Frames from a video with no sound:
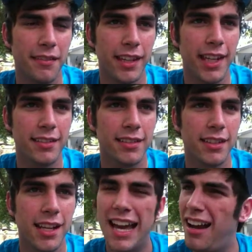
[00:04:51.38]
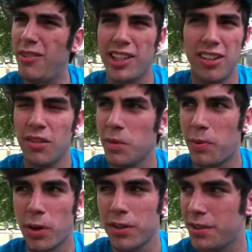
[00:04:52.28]
that I mean, all the
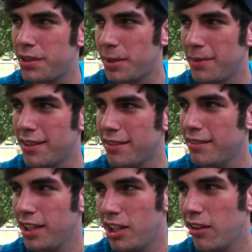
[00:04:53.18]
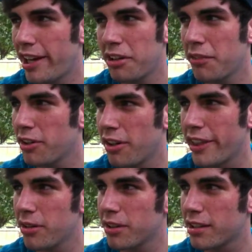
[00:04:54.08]
partnership and, you know, however all
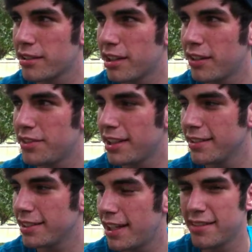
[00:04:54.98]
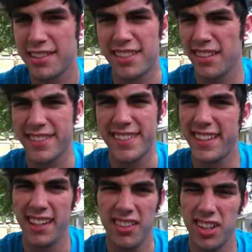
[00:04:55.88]
that work stuff set aside, this is still just a
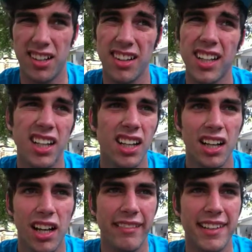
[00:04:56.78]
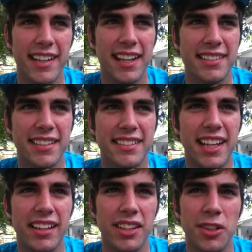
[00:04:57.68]
daily vlog. I mean, I guess that's
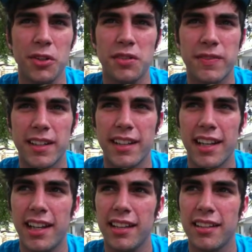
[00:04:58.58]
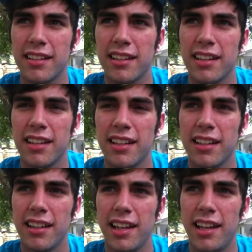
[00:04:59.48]
daily news for today.
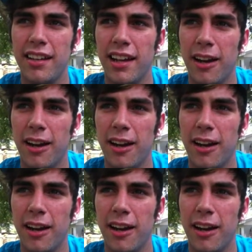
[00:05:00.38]
And,